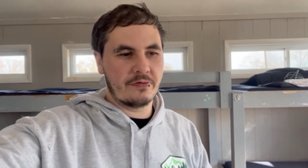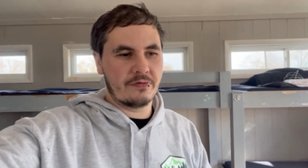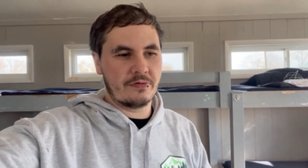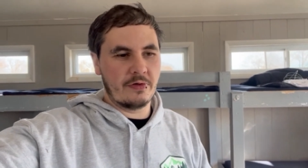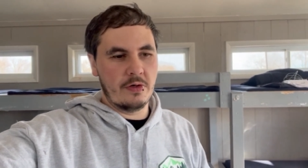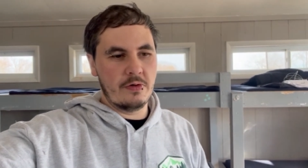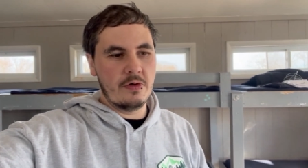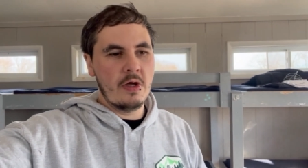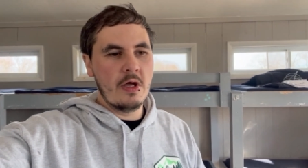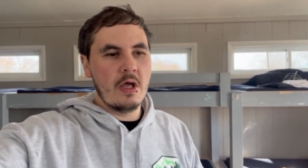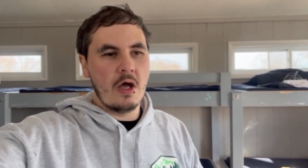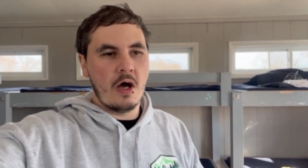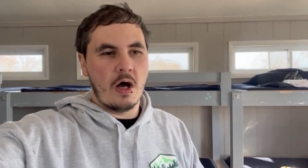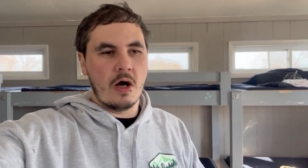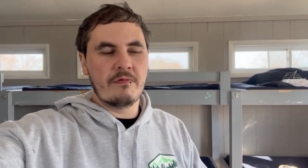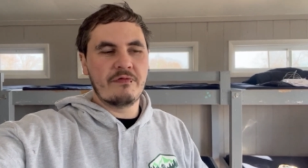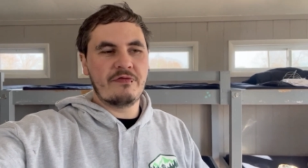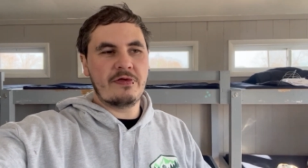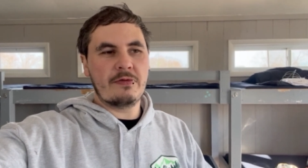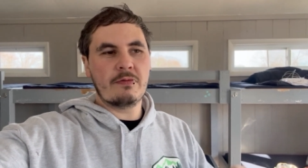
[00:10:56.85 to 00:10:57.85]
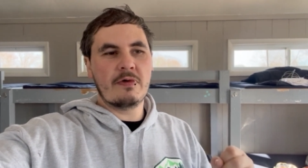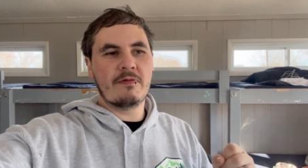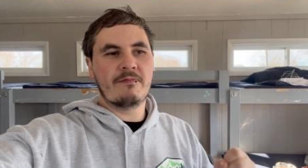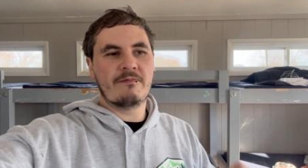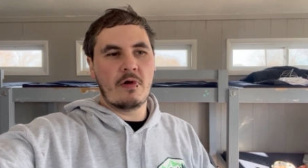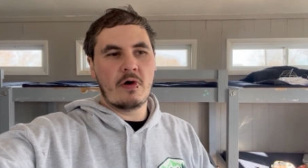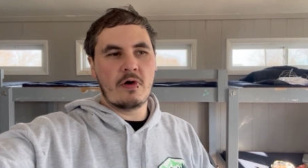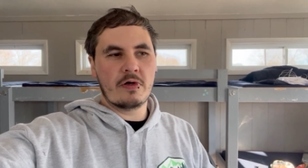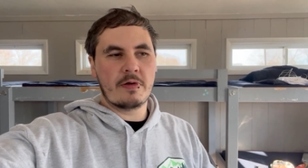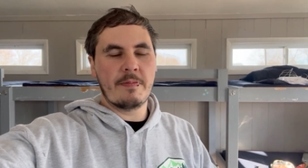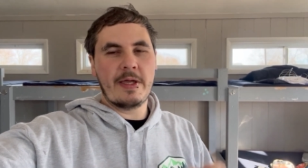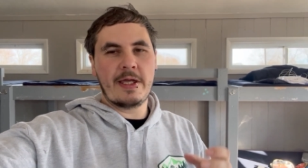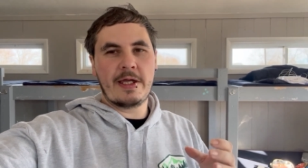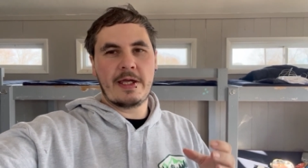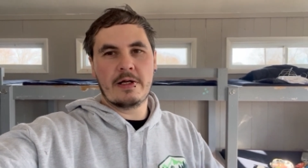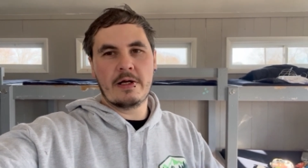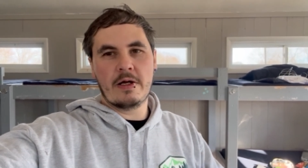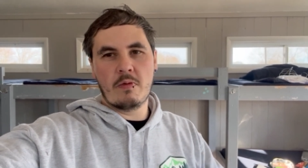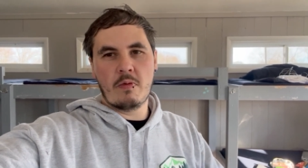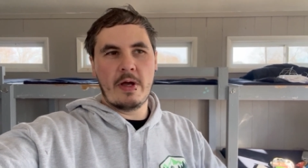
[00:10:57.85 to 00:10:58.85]
So obviously we'll vlog
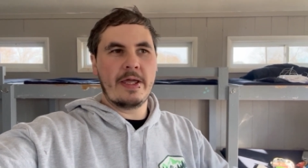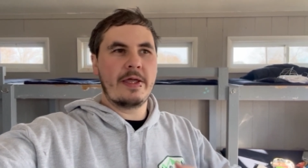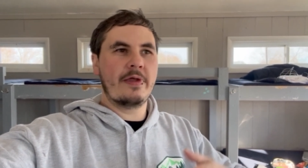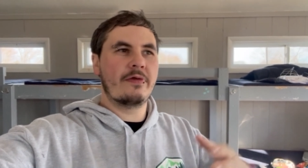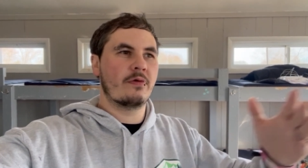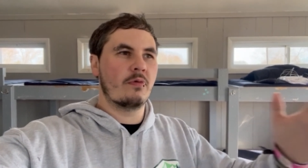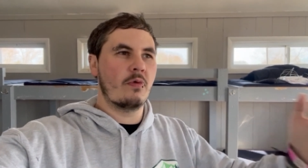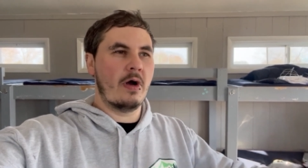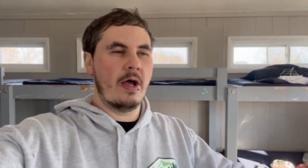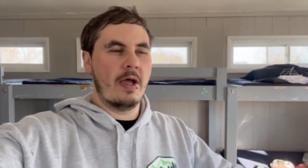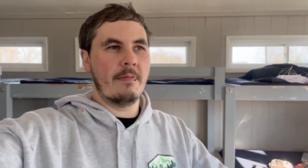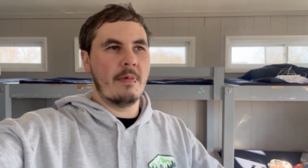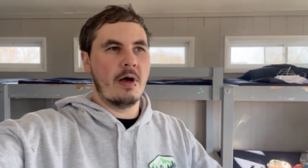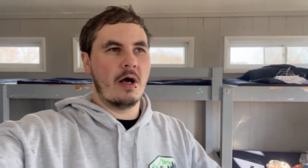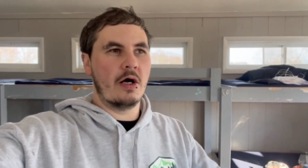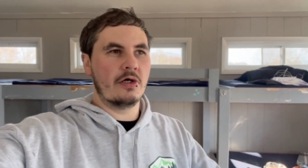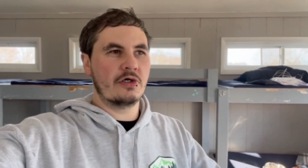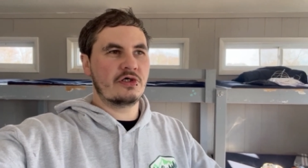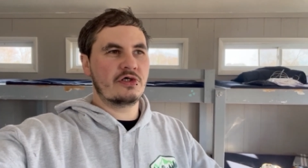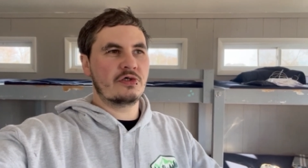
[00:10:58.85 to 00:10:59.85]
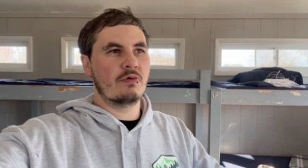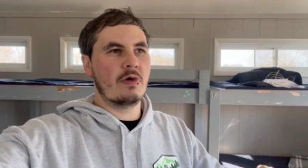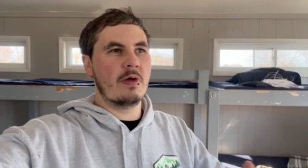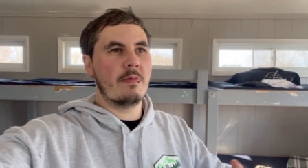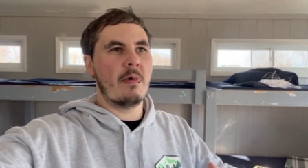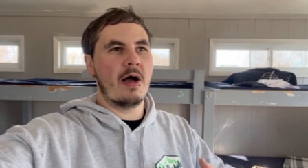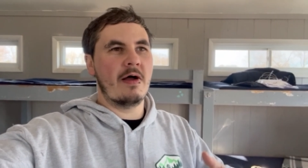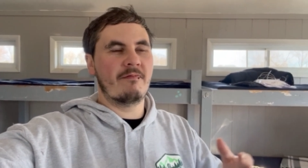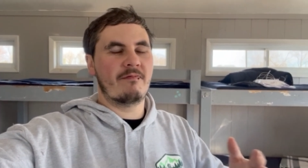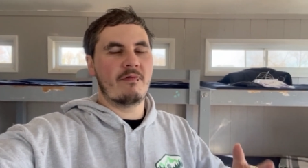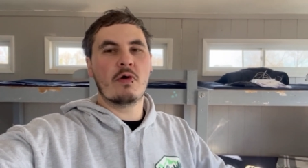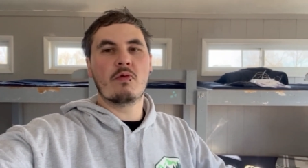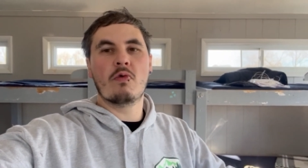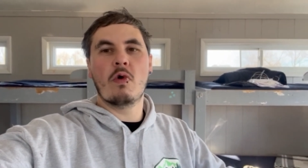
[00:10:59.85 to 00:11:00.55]
making our way to White Marsh. We might vlog